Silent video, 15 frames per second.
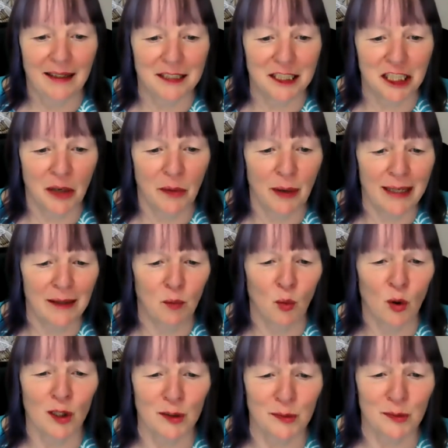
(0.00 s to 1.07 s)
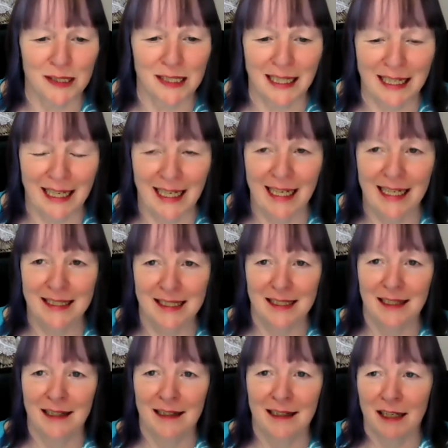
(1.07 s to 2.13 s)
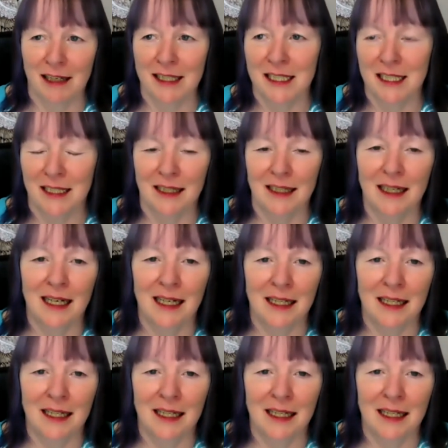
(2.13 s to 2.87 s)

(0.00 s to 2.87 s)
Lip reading: Joanne Walmsley is the writer.